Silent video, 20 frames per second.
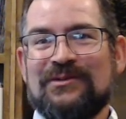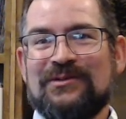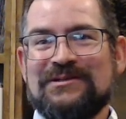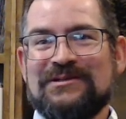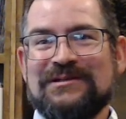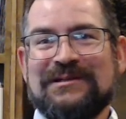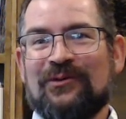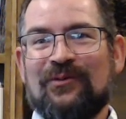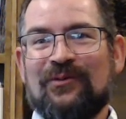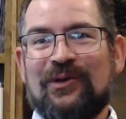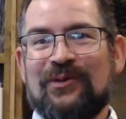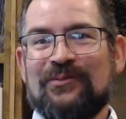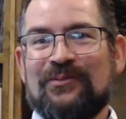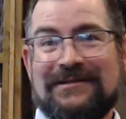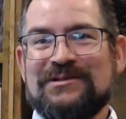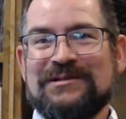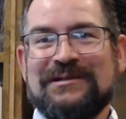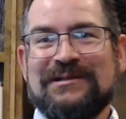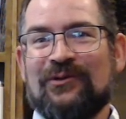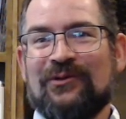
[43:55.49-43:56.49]
at all
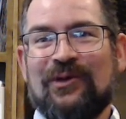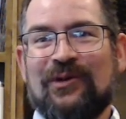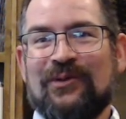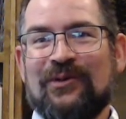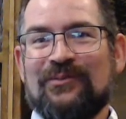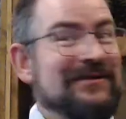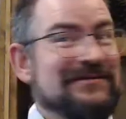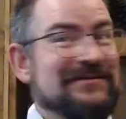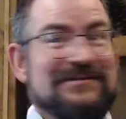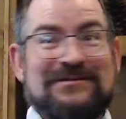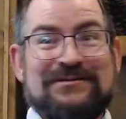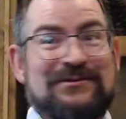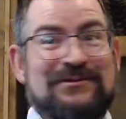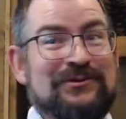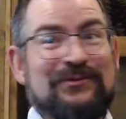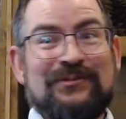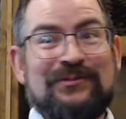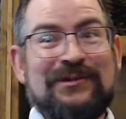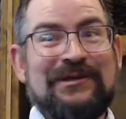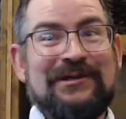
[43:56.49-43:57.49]
because it causes
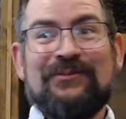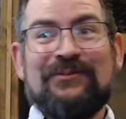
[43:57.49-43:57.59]
too many